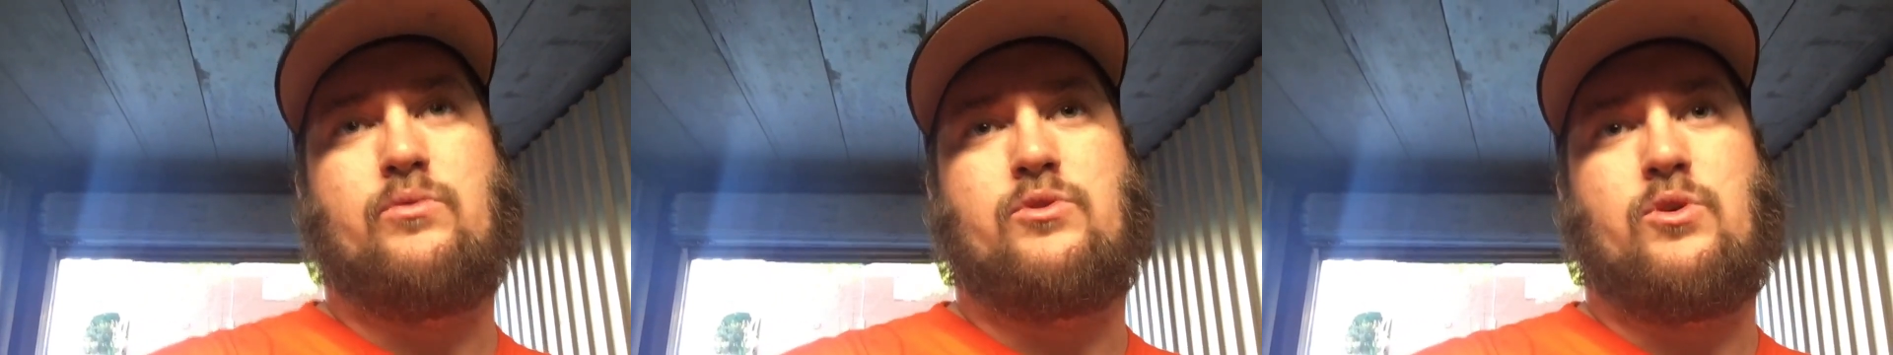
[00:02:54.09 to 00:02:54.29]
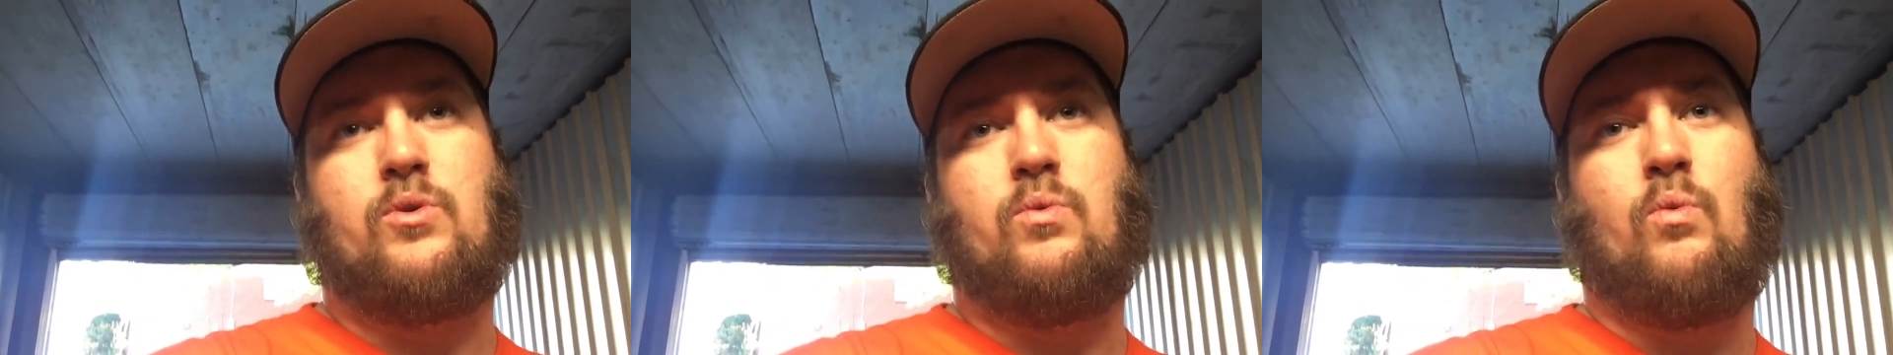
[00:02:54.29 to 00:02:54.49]

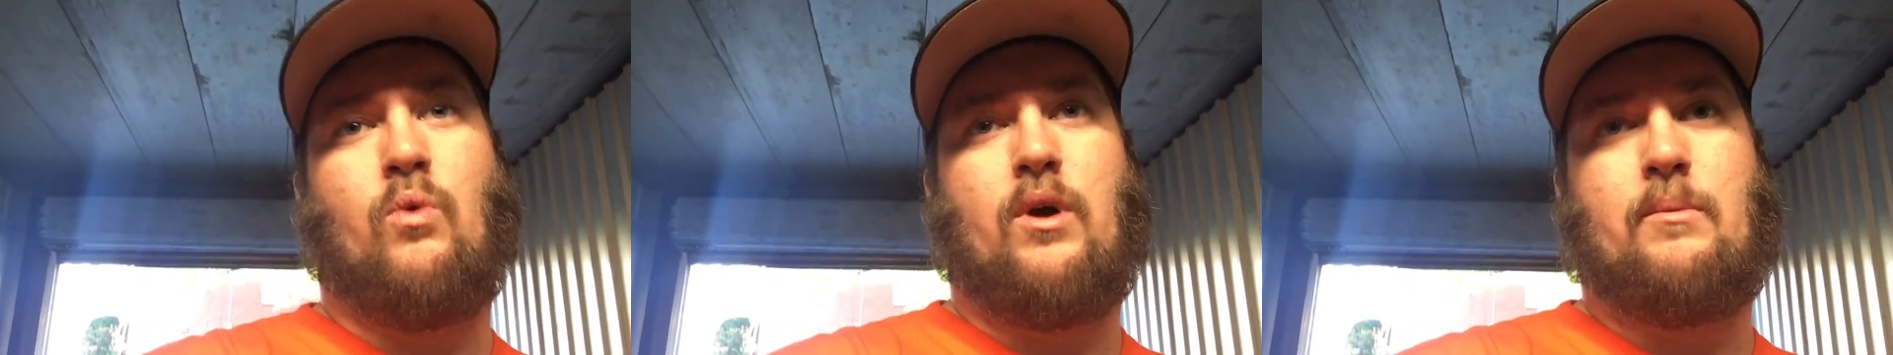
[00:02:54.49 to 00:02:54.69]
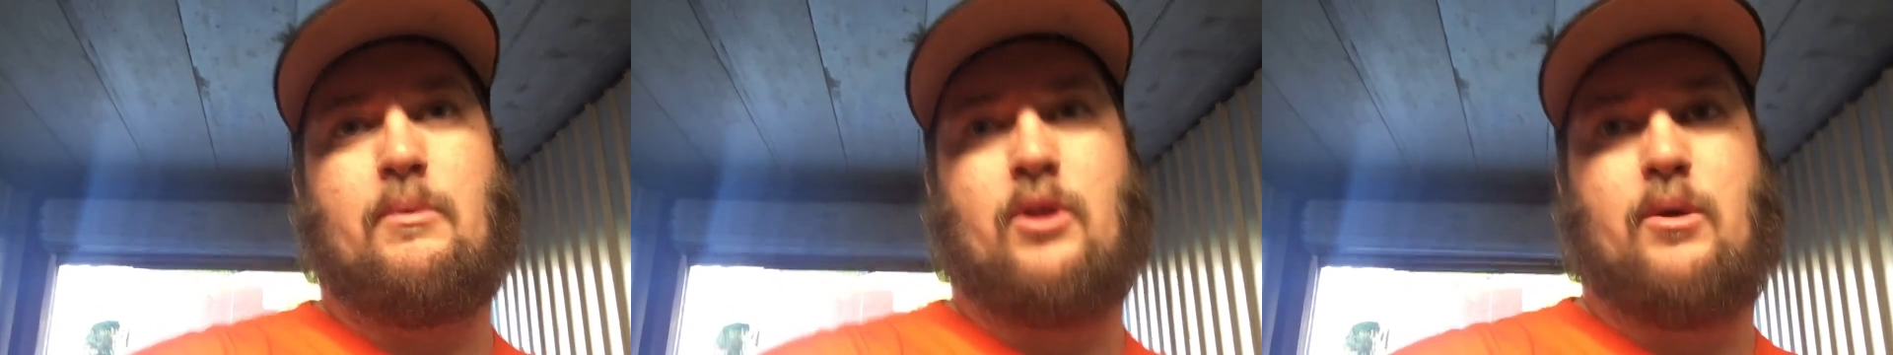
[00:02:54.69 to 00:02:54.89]
to
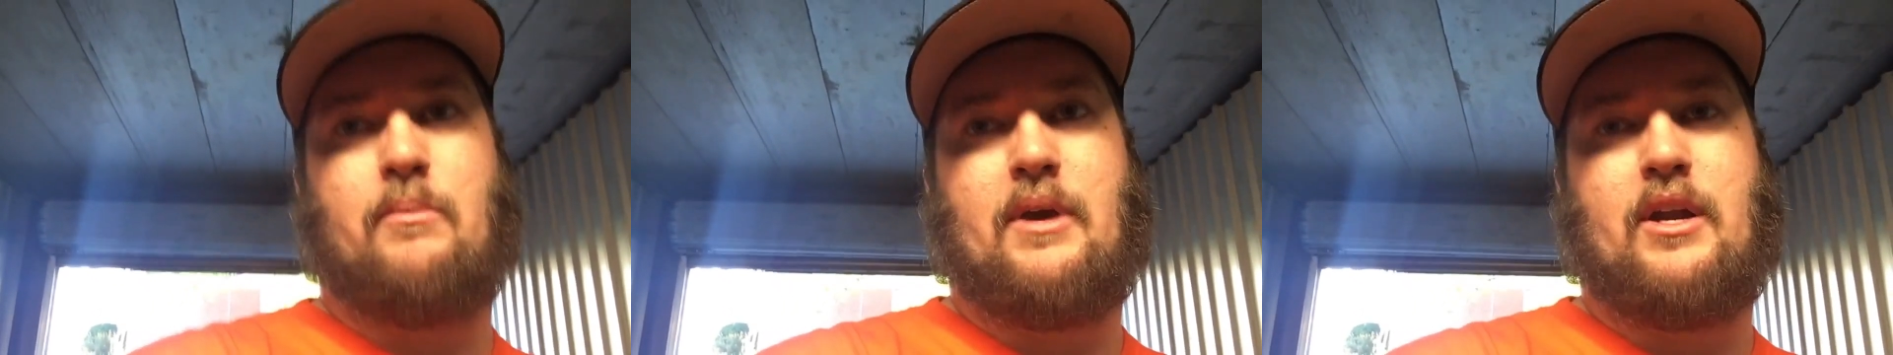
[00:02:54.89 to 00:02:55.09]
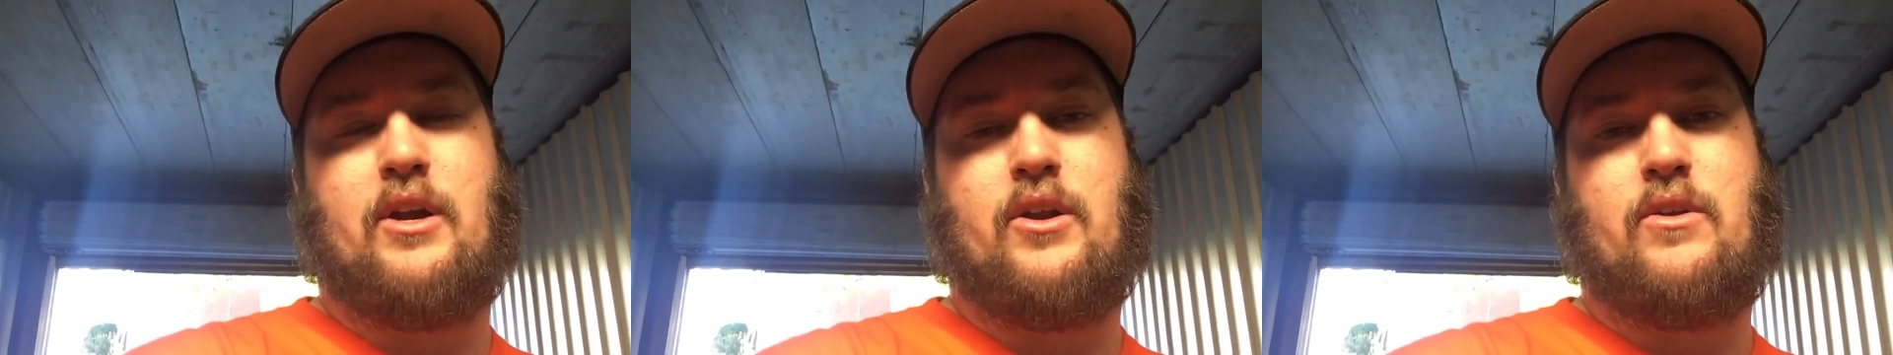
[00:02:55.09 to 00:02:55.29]

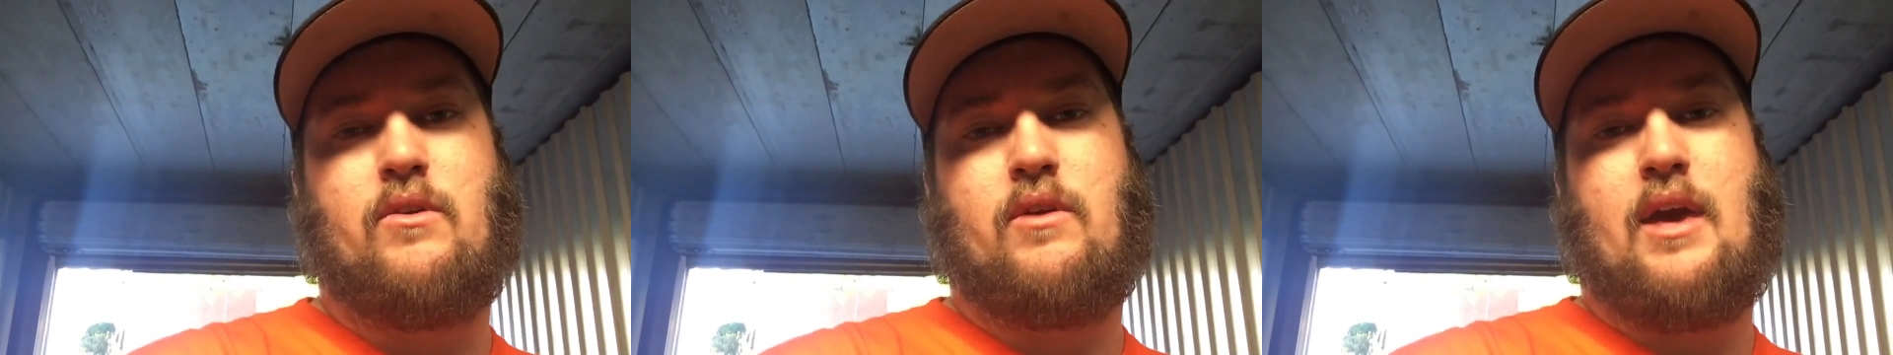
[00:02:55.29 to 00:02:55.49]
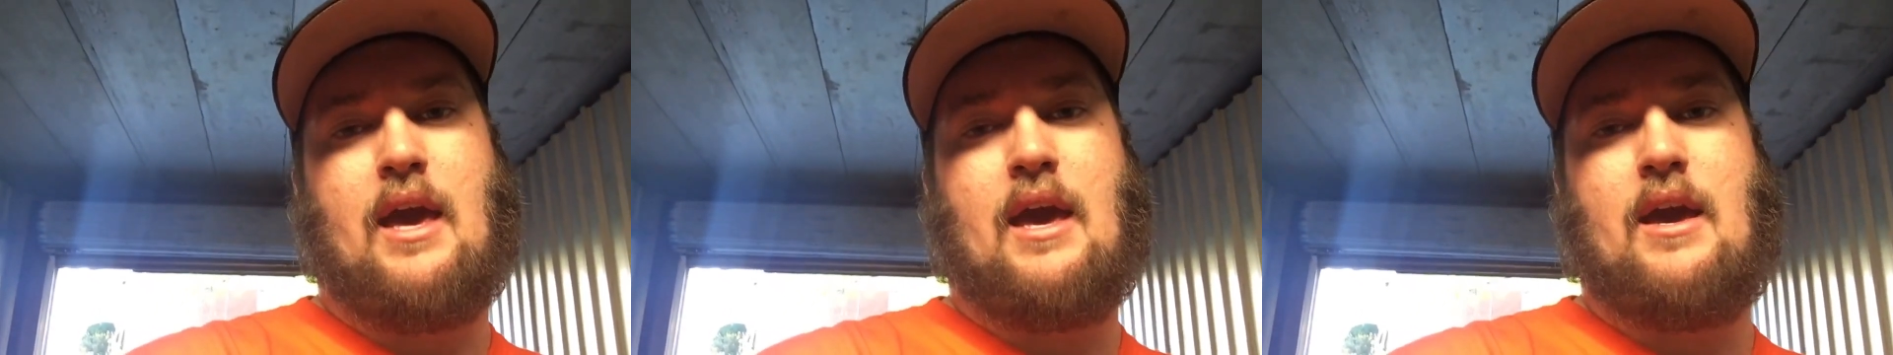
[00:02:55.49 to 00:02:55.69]
1mm, you
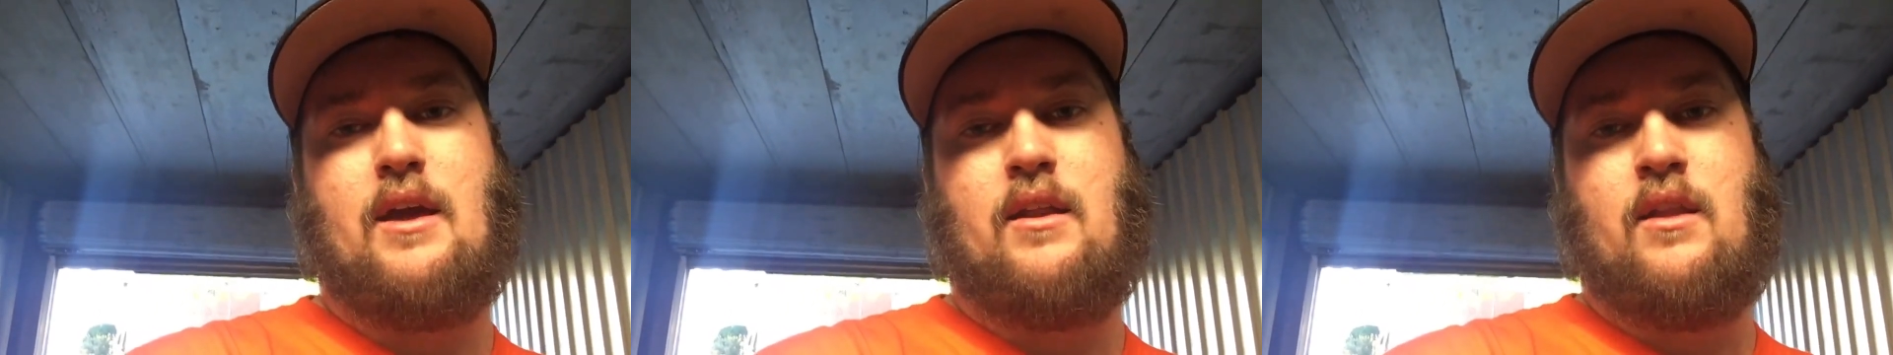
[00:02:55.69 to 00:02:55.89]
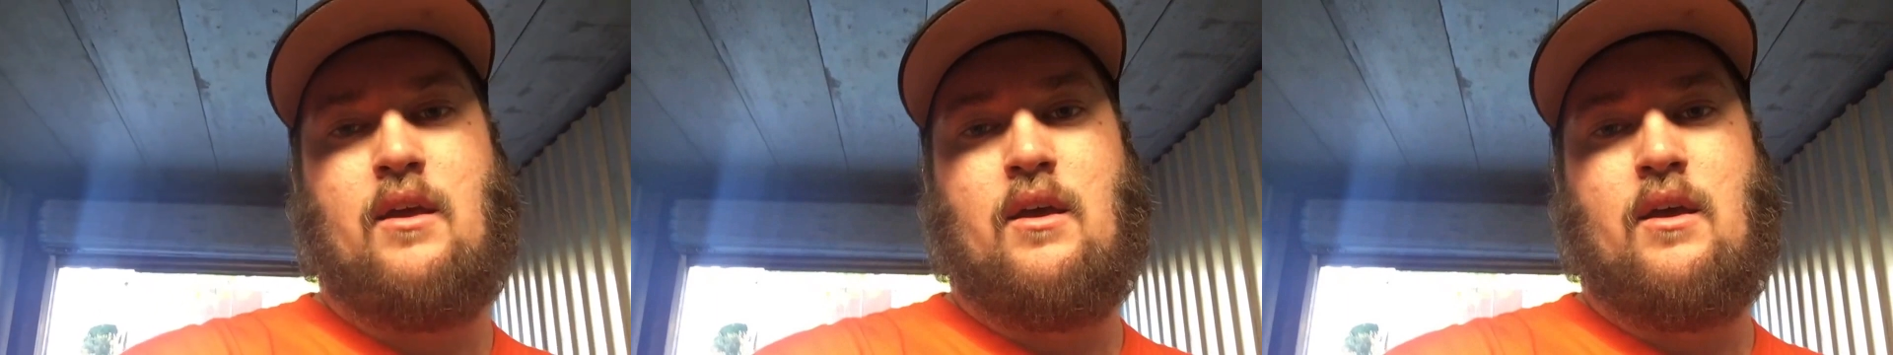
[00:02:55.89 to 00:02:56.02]
can't,